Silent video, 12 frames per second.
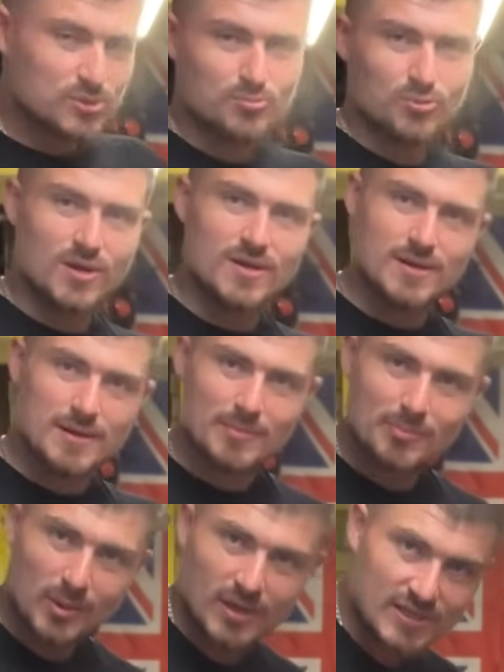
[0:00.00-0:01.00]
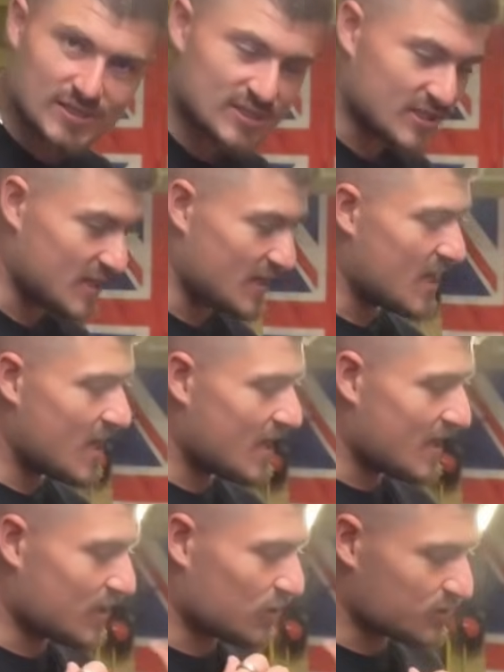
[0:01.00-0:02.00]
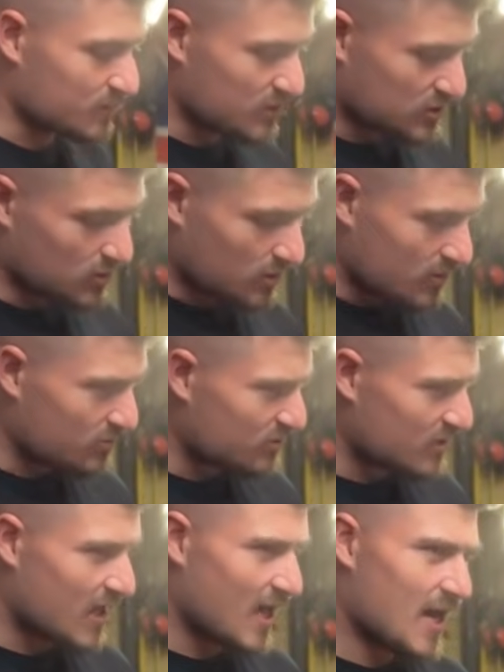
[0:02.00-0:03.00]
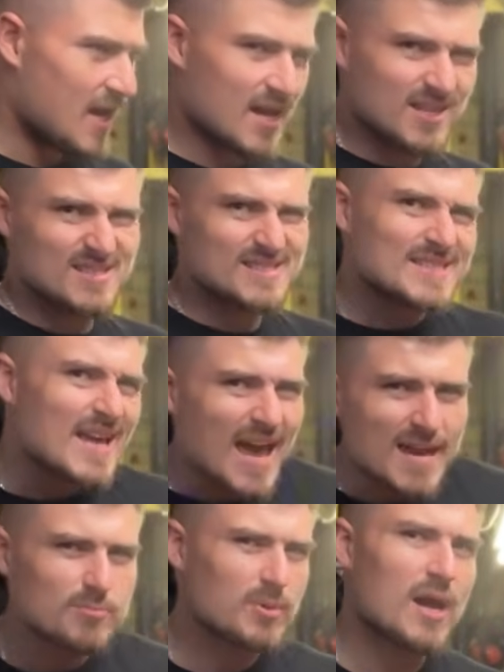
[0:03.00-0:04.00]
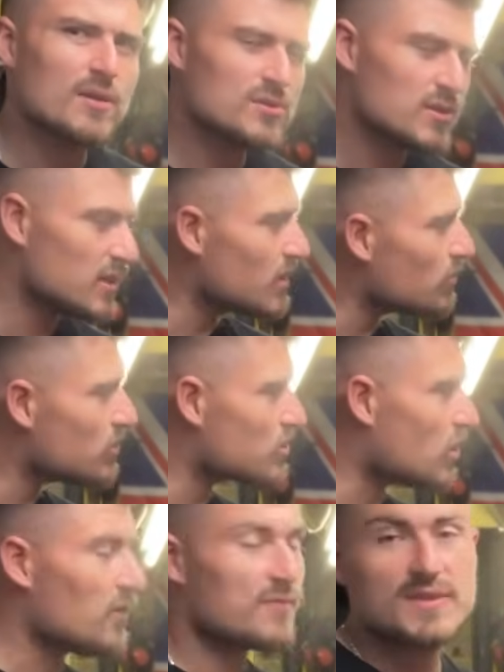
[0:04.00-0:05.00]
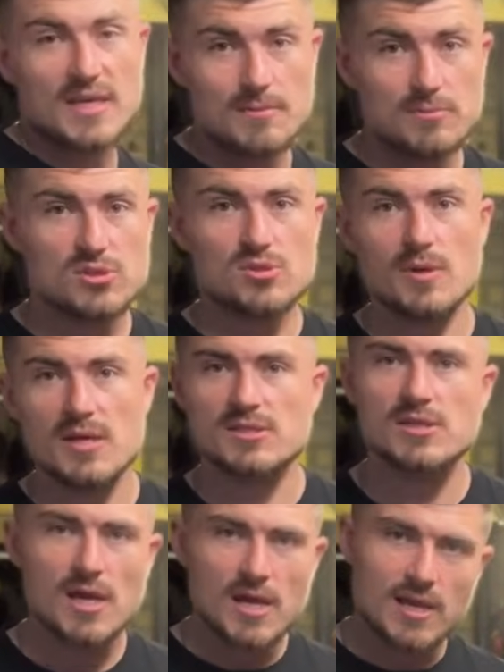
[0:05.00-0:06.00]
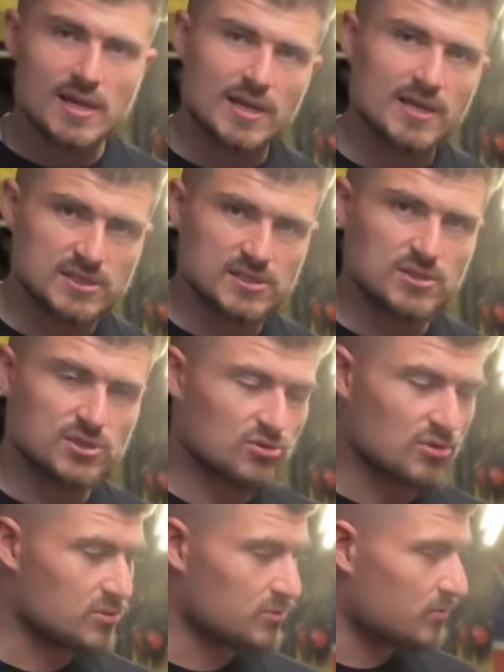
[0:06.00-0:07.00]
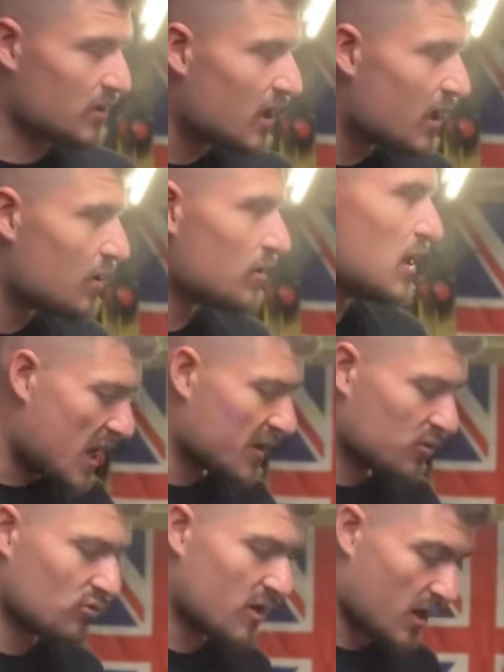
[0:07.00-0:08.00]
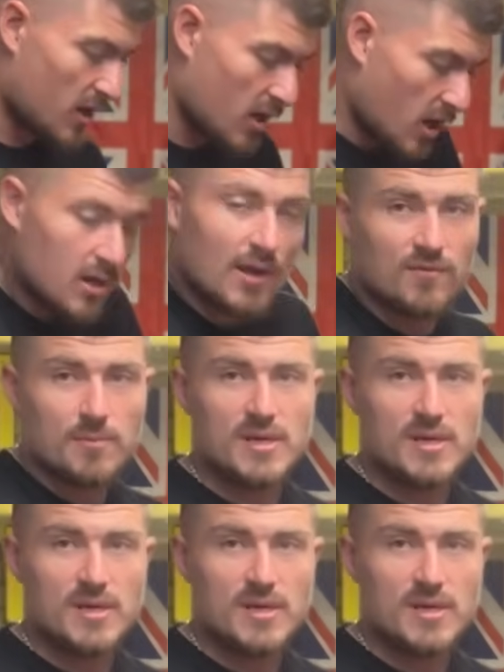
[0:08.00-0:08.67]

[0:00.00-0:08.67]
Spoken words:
Sprint bucket seat. It cost me £210, I think it was, off Demon Tweaks. Link is in the description below. And I love it.